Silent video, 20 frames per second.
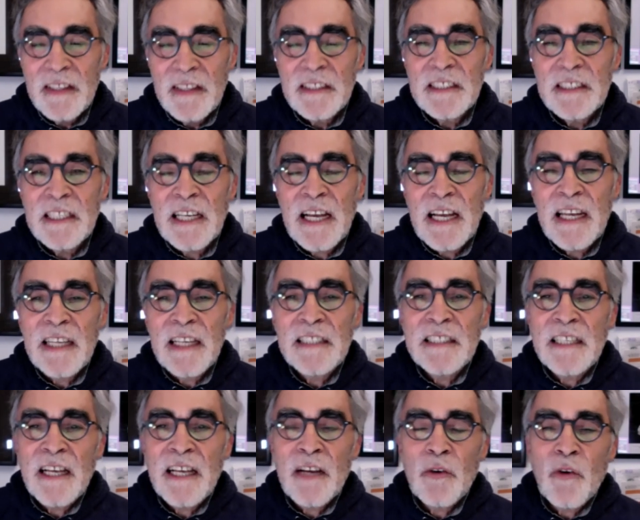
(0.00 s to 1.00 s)
Chicana
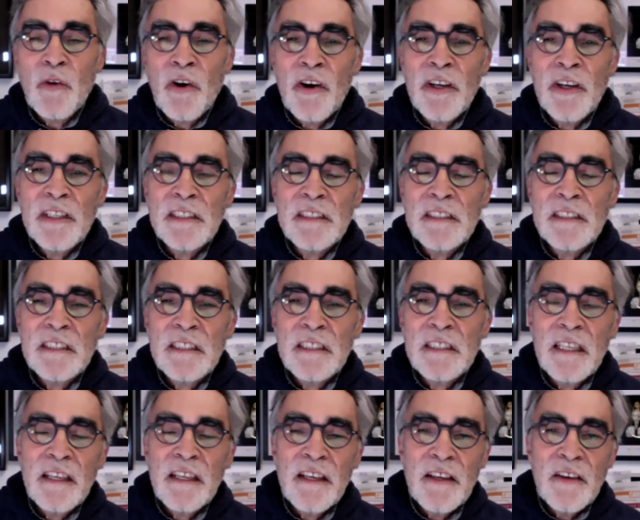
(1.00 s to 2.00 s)
Chicano Artists
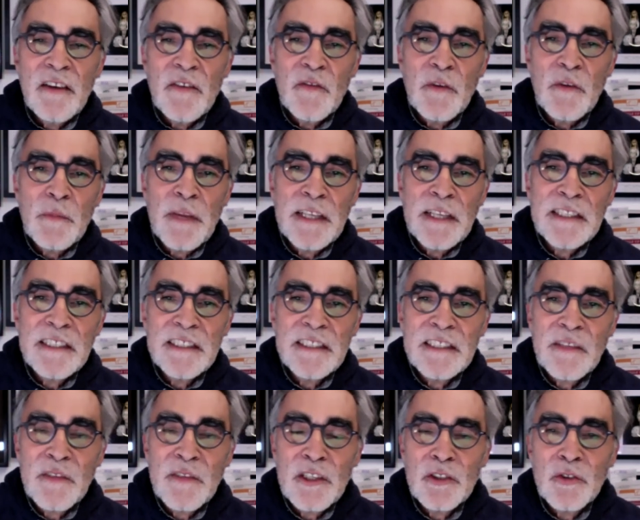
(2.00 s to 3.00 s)
from
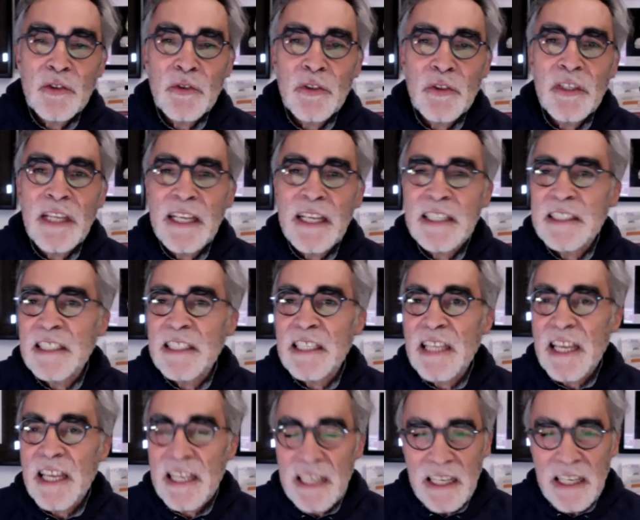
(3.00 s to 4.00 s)
1972 to
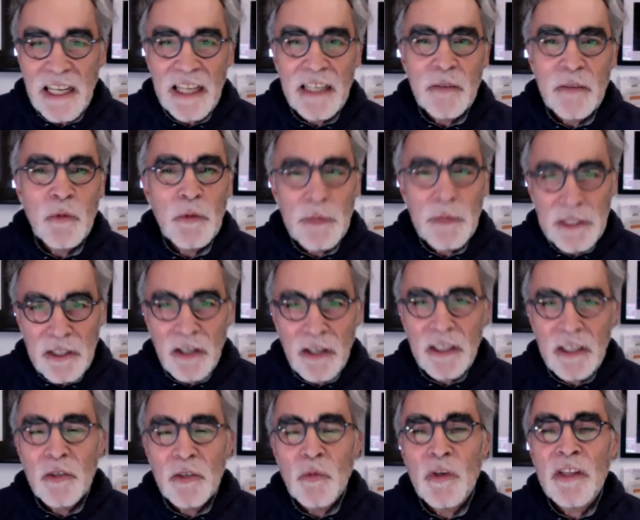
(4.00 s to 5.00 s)
1989. And we'll be
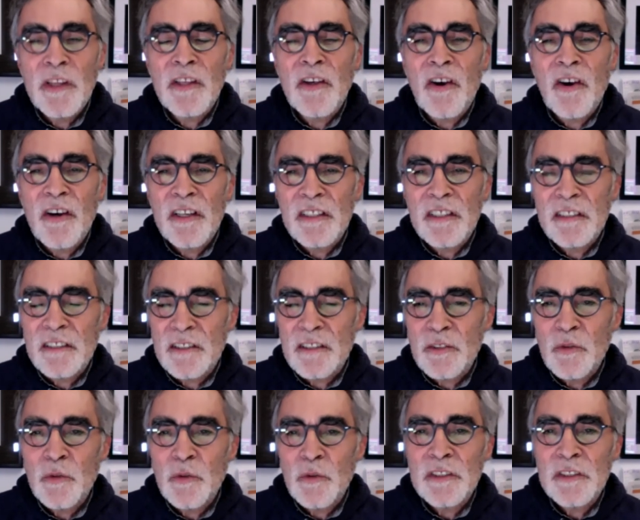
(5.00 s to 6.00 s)
talking to one of the artists
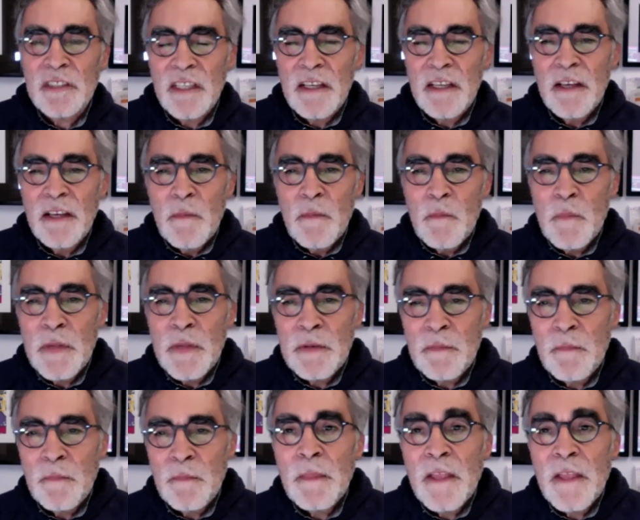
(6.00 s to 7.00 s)
who has
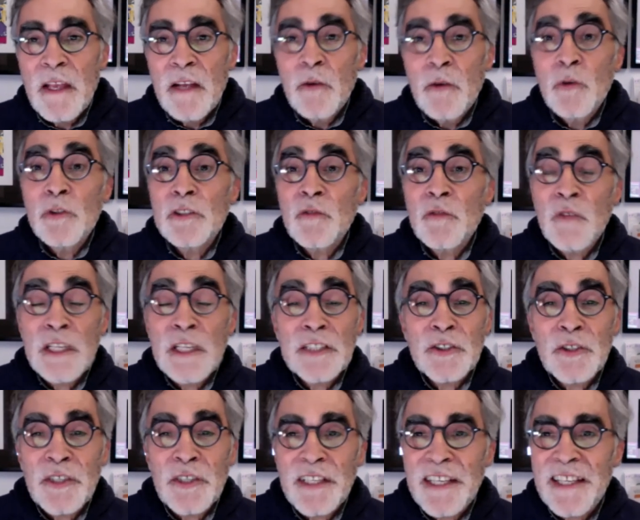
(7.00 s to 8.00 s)
been who's
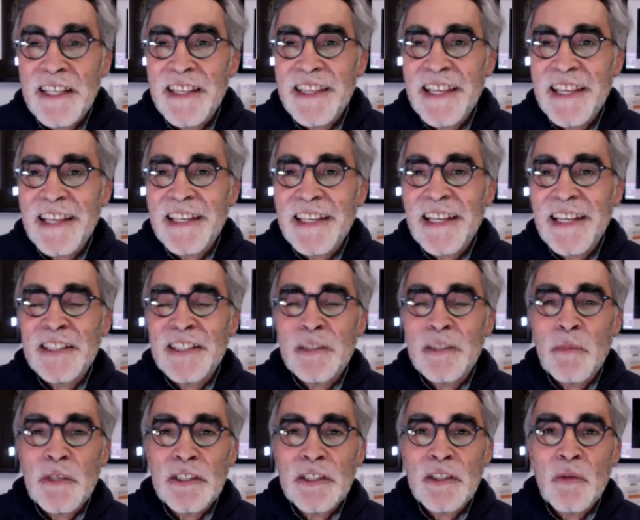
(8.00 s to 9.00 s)
featured in that
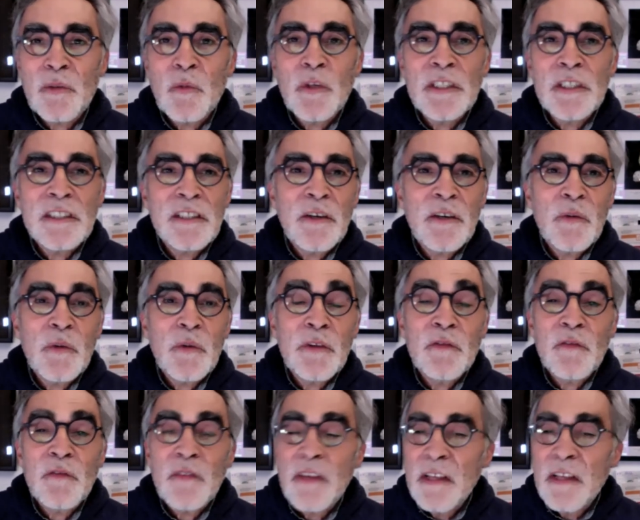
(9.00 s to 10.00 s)
exhibition, which uh,
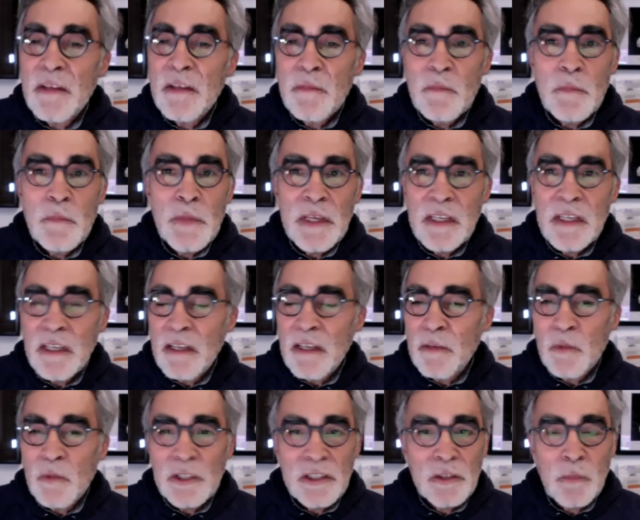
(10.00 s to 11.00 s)
we've been, uh,
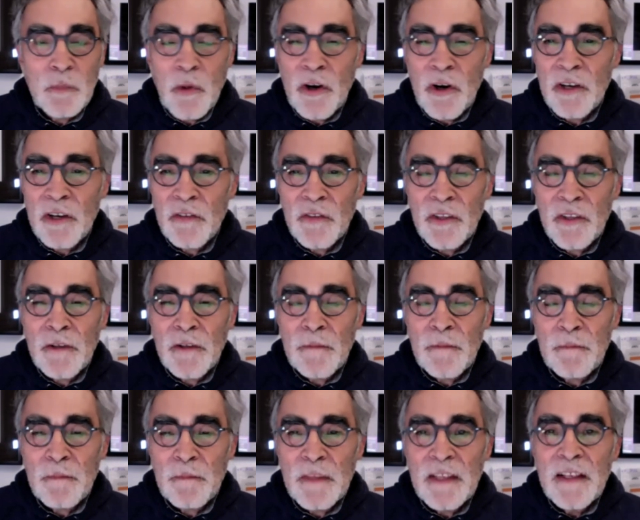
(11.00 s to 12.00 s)
which is part of the,
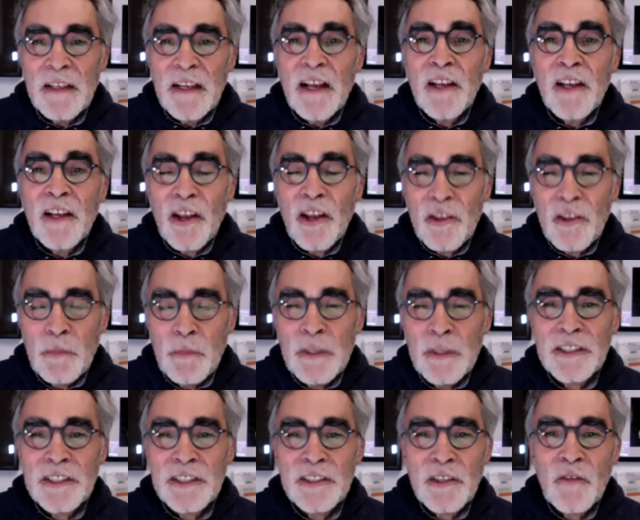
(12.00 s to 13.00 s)
a lot of the
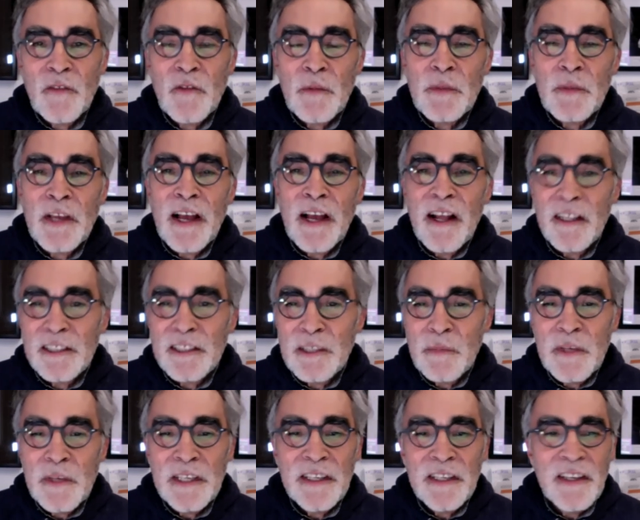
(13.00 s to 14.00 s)
pieces are from the
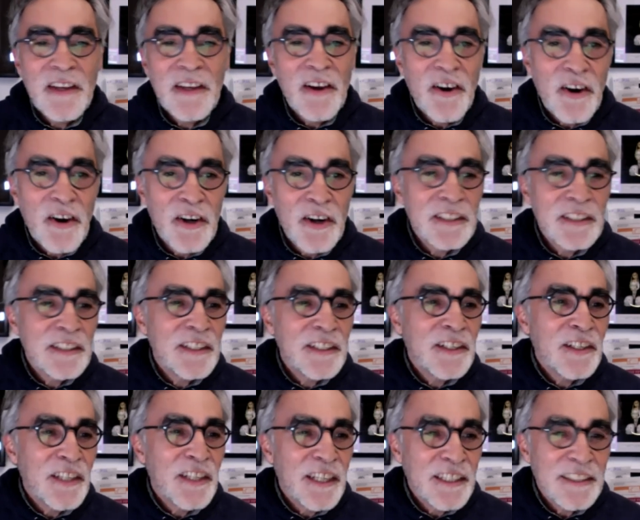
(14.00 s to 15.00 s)
Ultimate Art
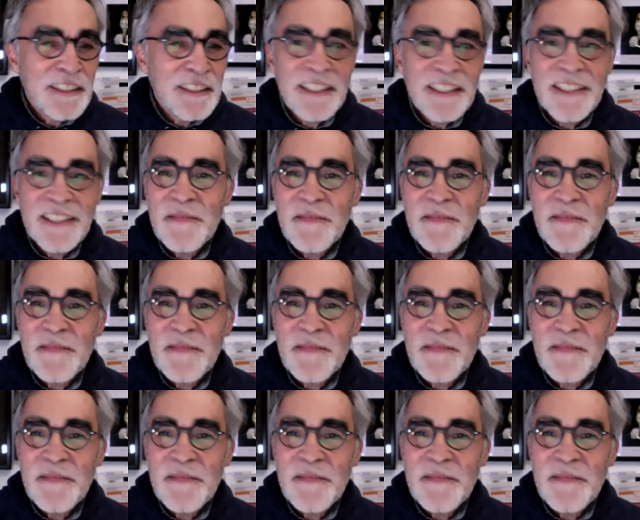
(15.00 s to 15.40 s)
Collection.